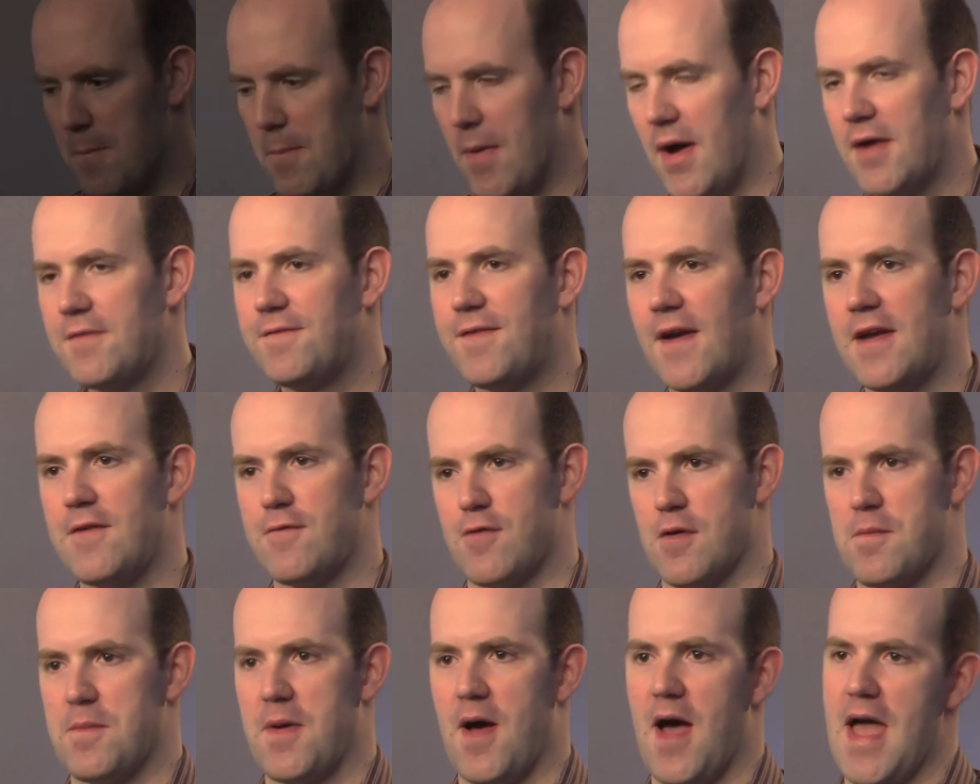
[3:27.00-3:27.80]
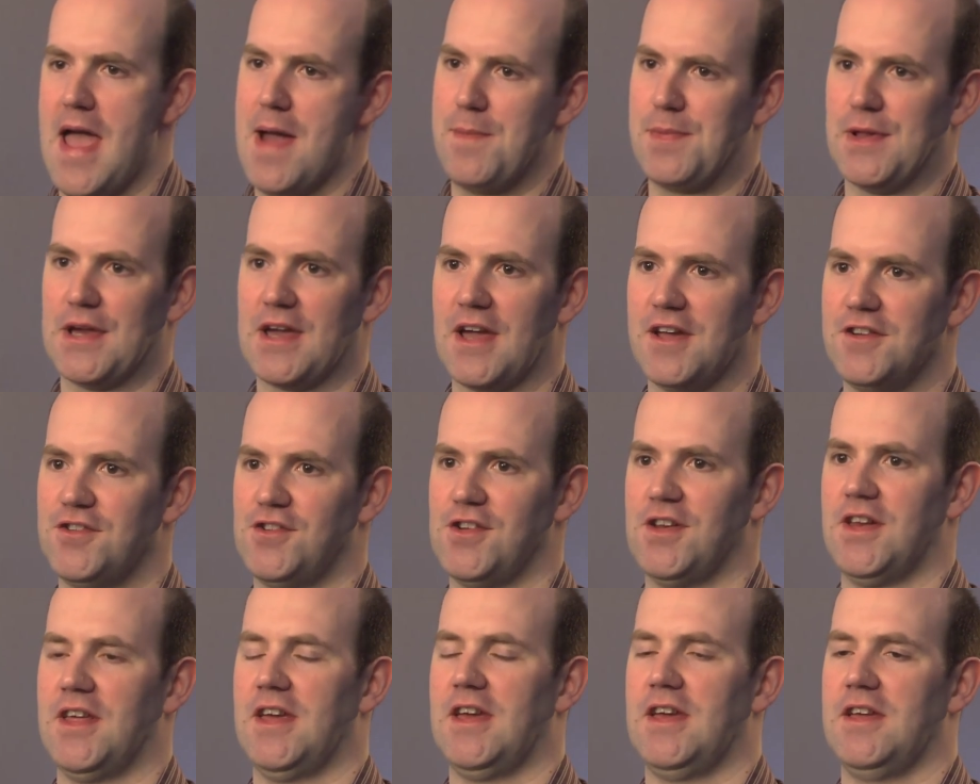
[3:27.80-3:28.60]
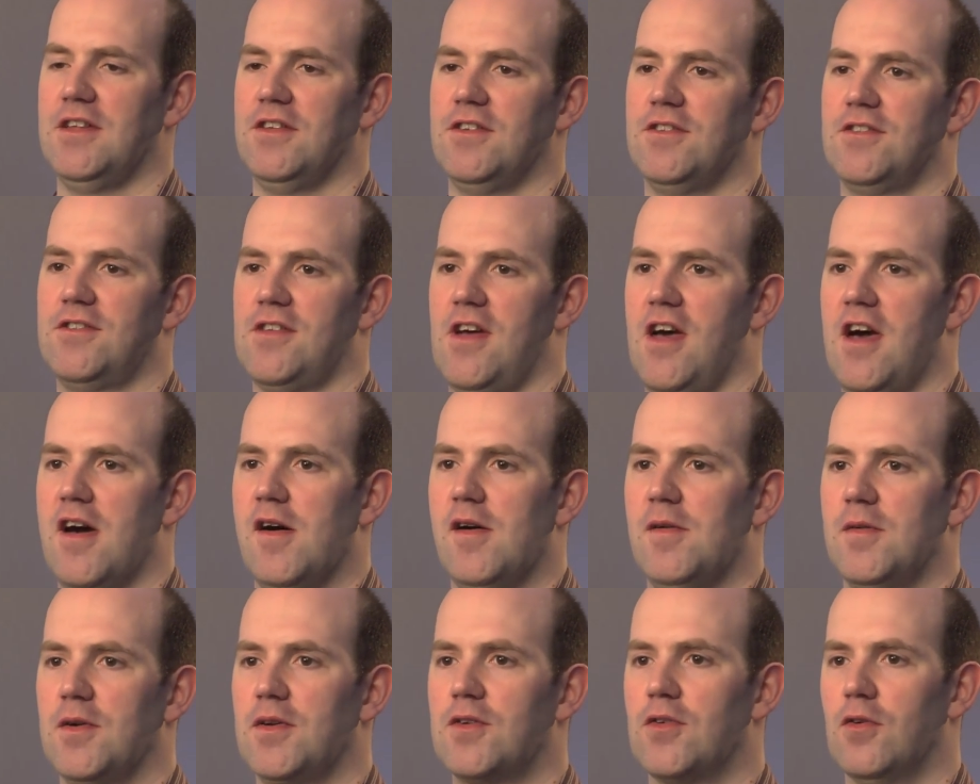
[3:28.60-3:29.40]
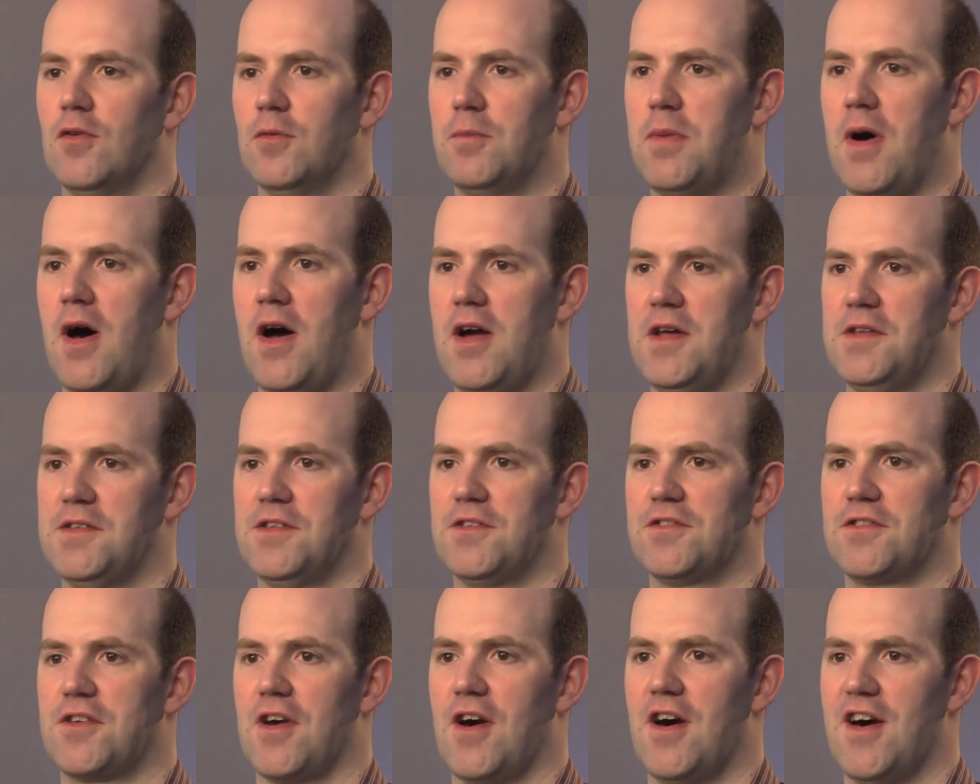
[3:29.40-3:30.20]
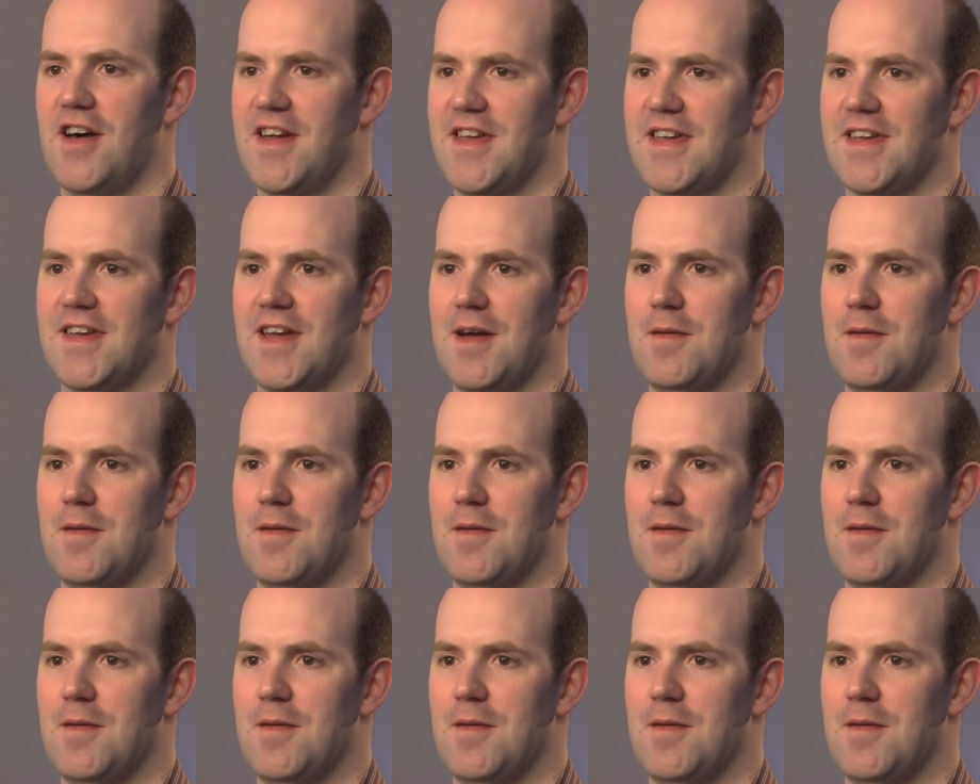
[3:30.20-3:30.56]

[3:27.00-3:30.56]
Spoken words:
My favorite Pi application is called Pi in the Sky.